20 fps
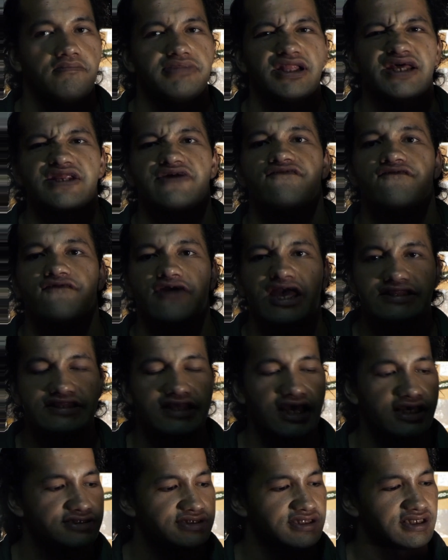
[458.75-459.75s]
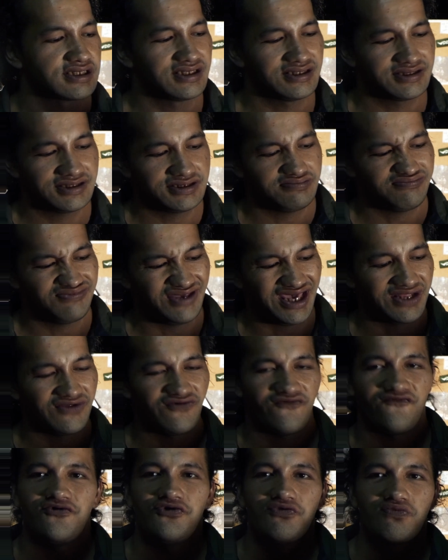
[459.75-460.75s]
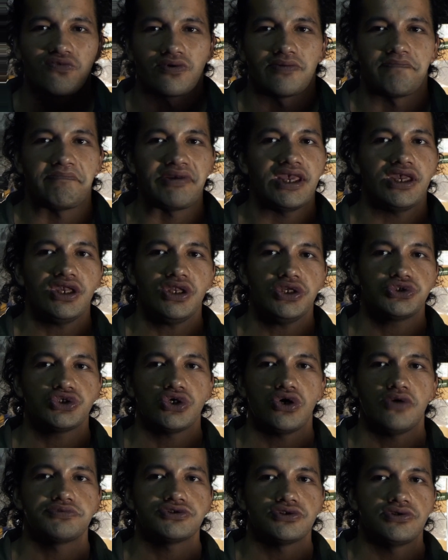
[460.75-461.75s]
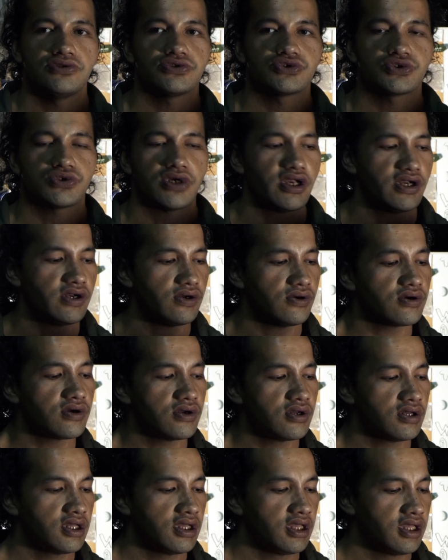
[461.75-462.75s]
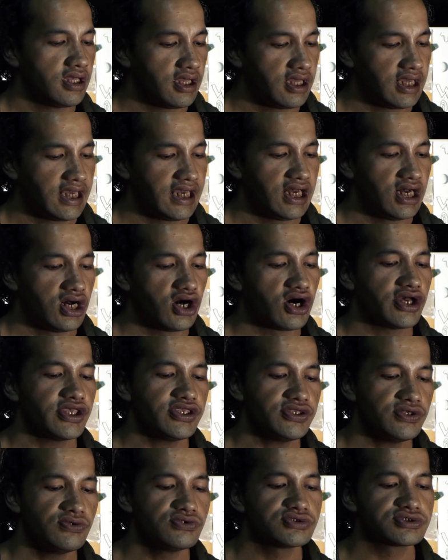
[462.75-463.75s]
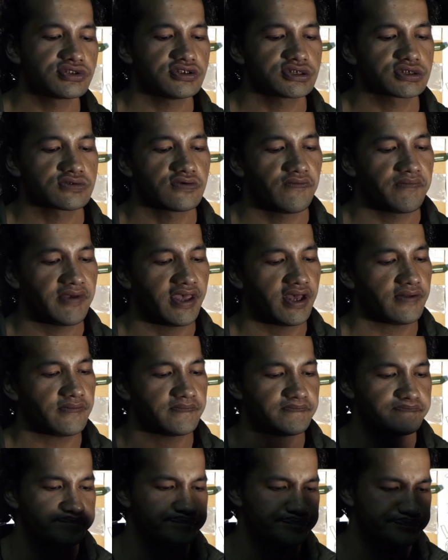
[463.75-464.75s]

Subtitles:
Bloody fantastic. It's had a few repair jobs on the trail. I use this for about